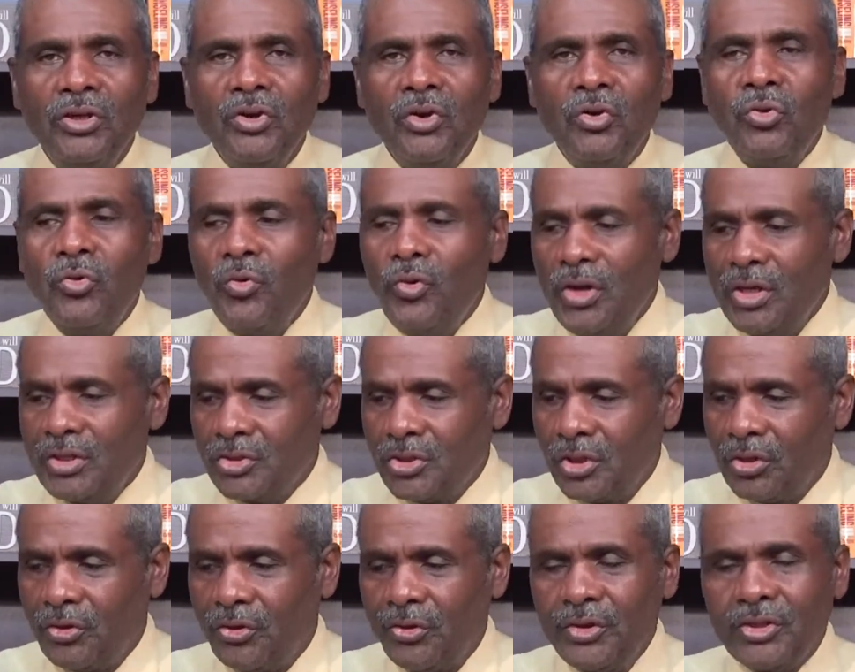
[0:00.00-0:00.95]
who is a
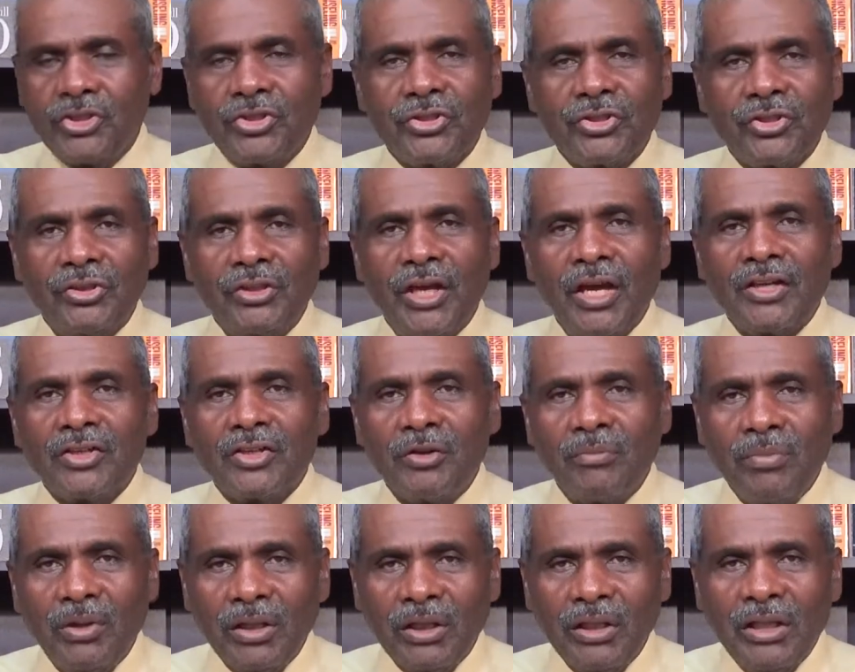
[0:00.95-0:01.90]
Christian, as a
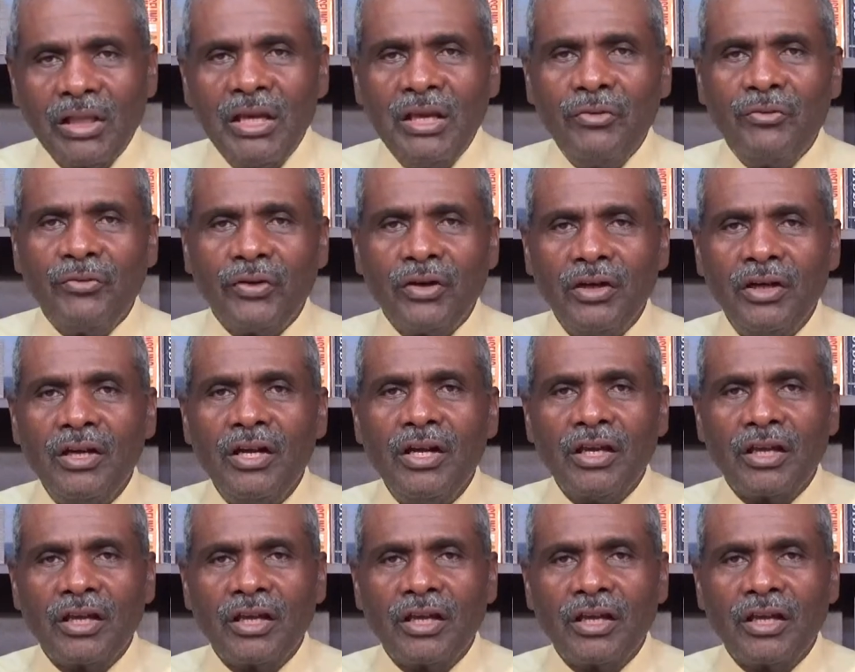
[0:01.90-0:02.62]
believer,